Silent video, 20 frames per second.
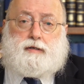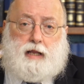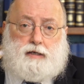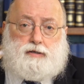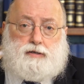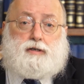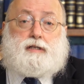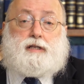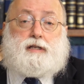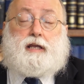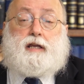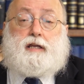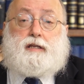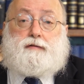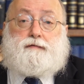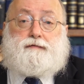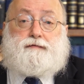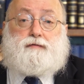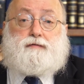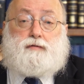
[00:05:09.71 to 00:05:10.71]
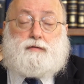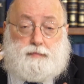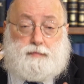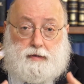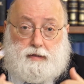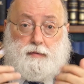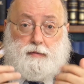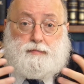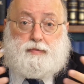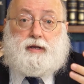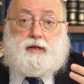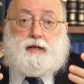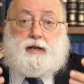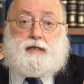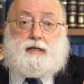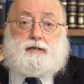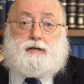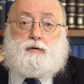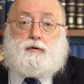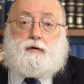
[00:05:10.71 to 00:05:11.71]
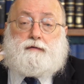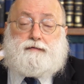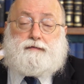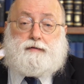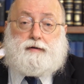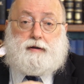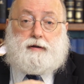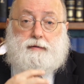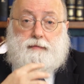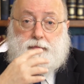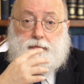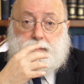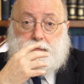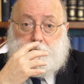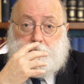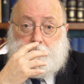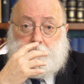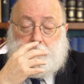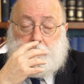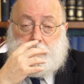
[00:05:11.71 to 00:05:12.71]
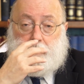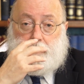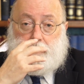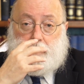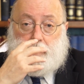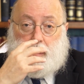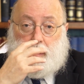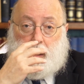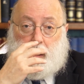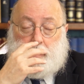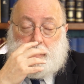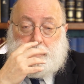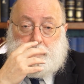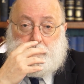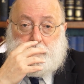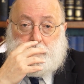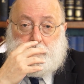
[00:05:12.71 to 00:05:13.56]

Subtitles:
Not just to eat the fruit, but to bring it as an offering to God.